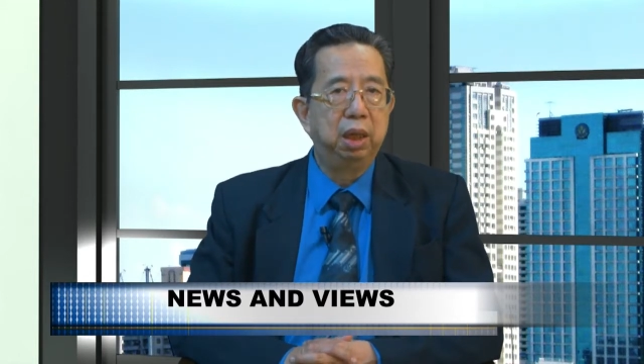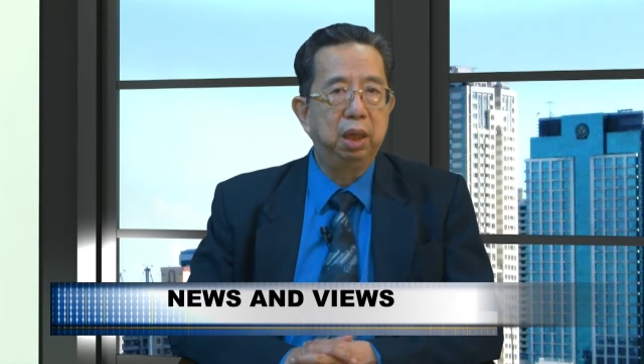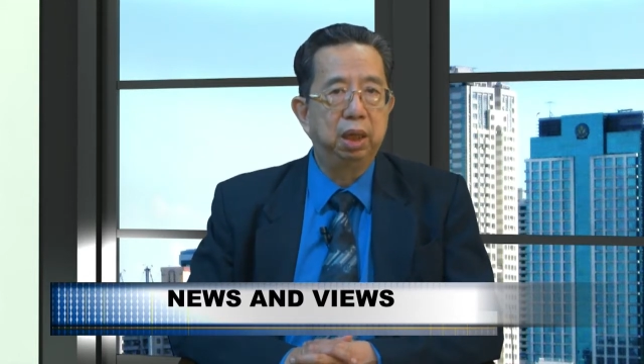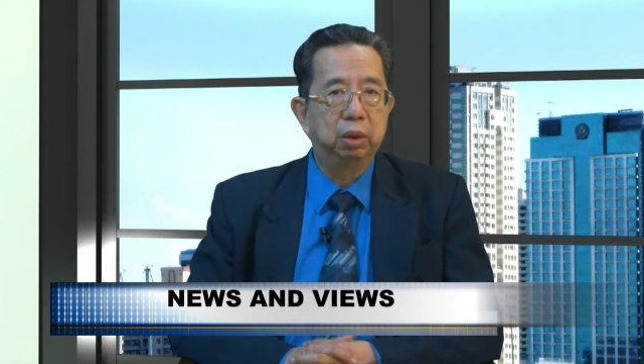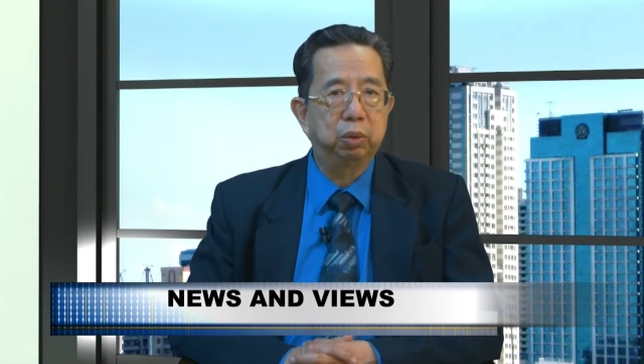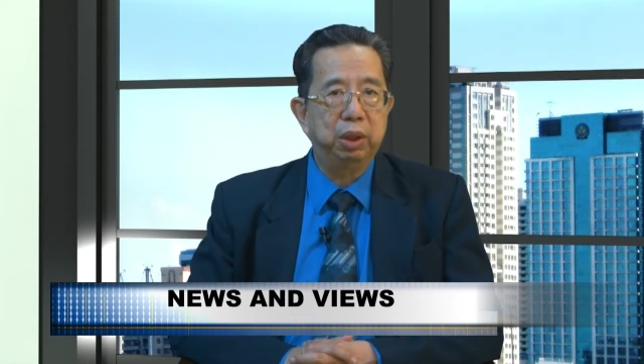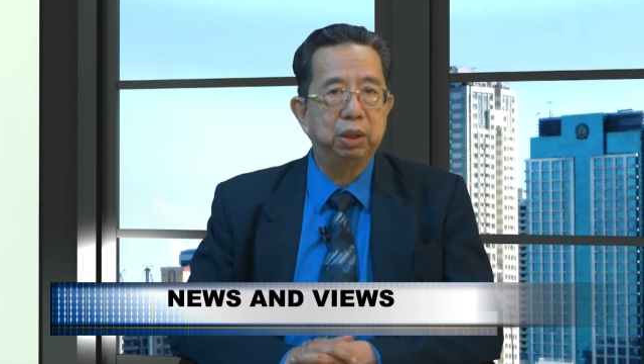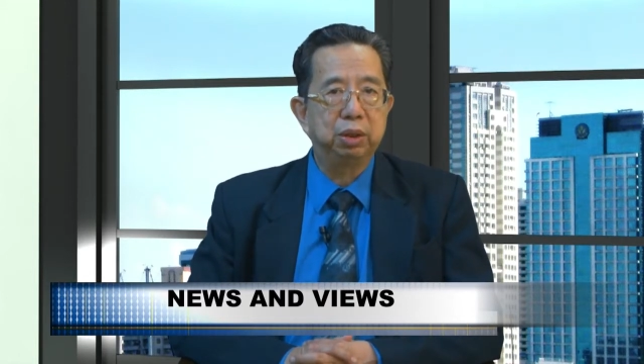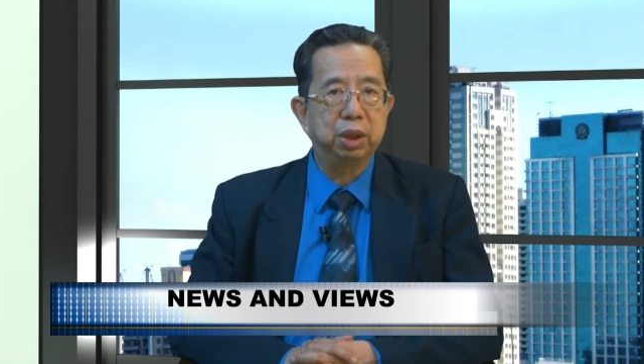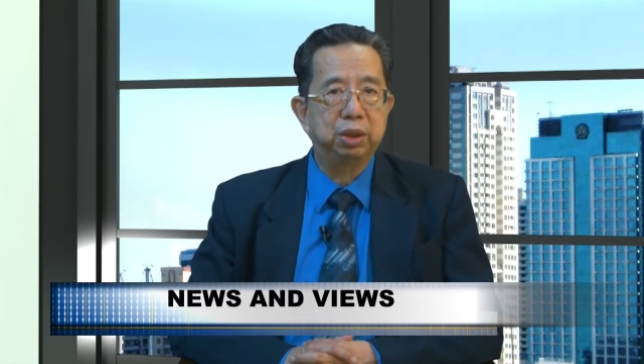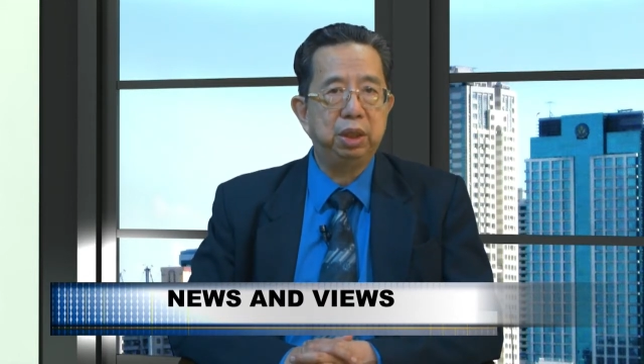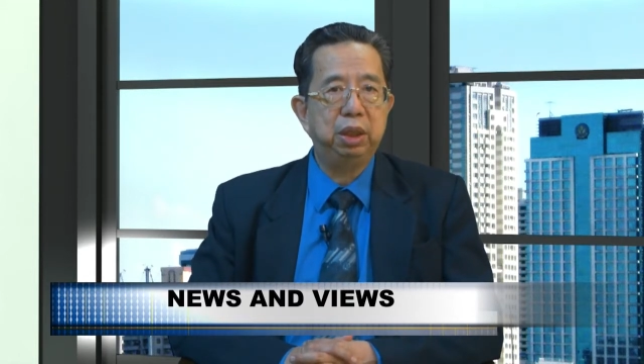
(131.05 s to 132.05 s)
in
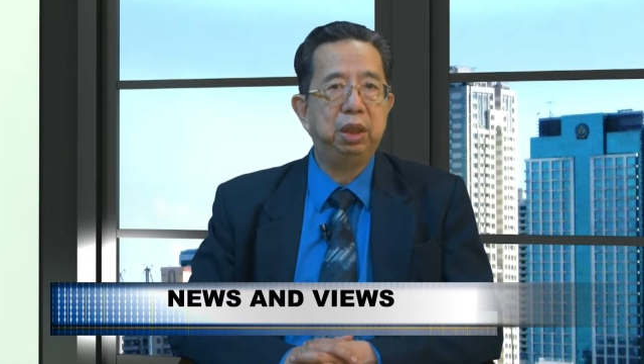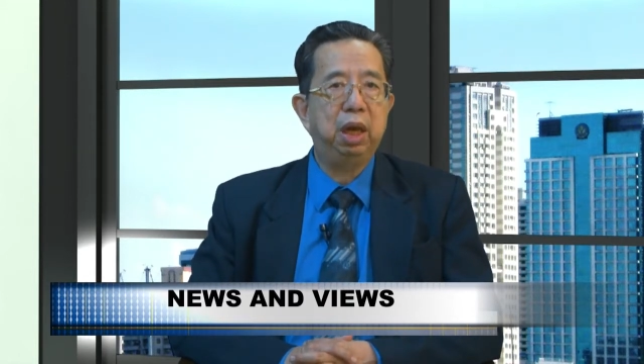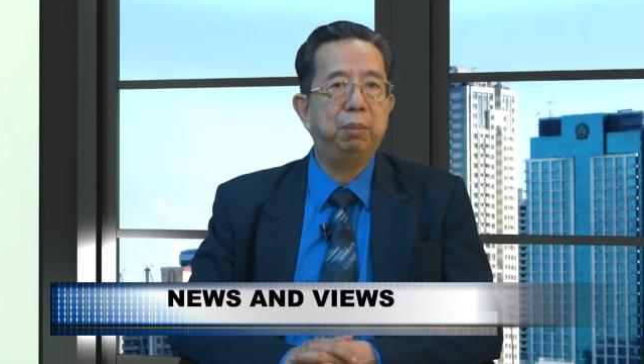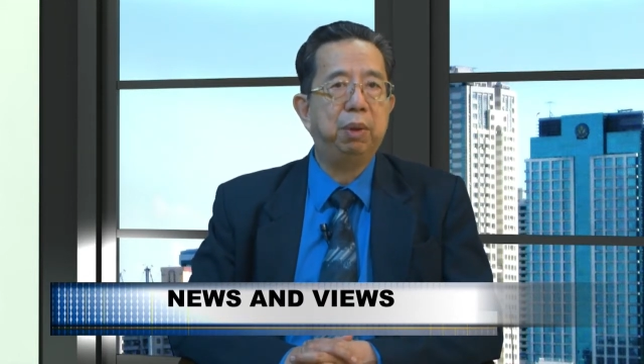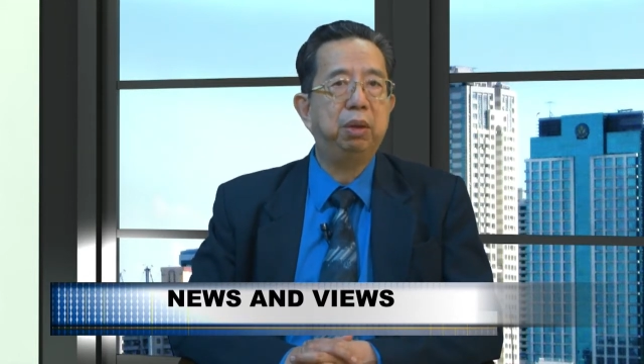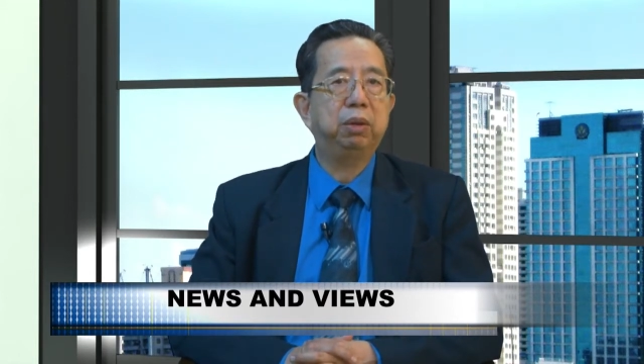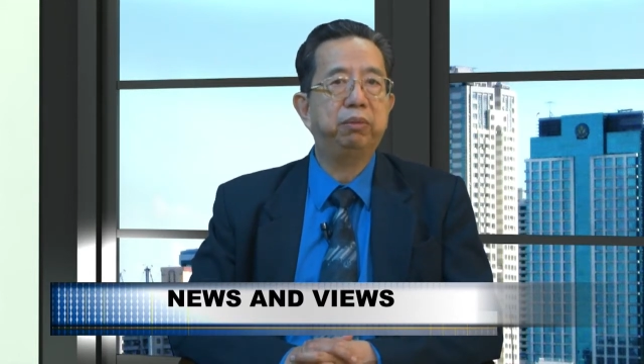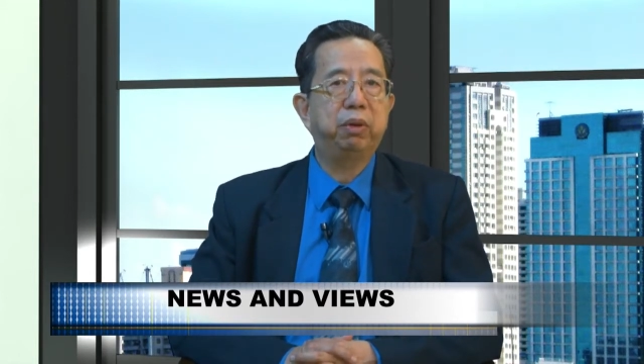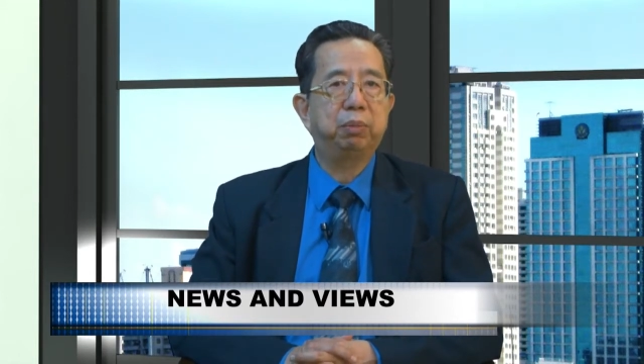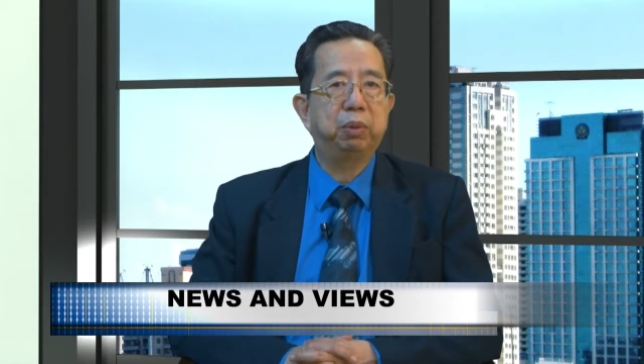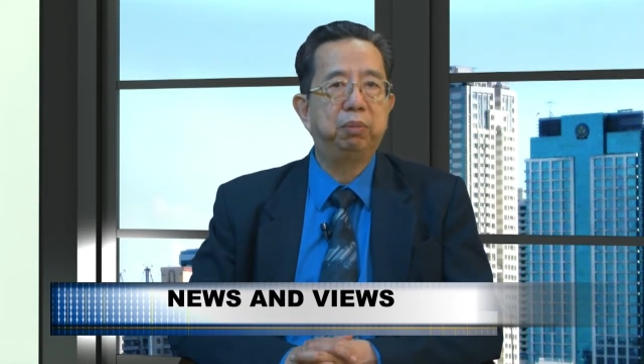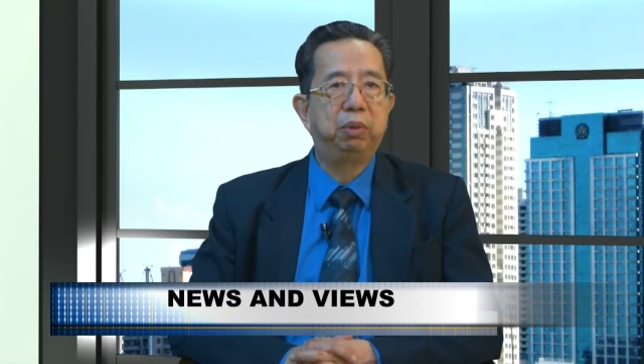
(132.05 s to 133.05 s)
2016, the amount of
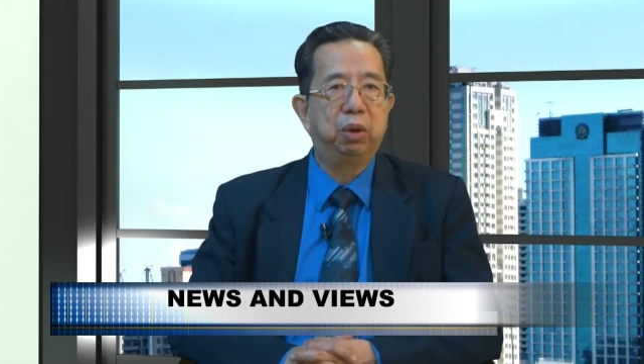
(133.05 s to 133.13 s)
approved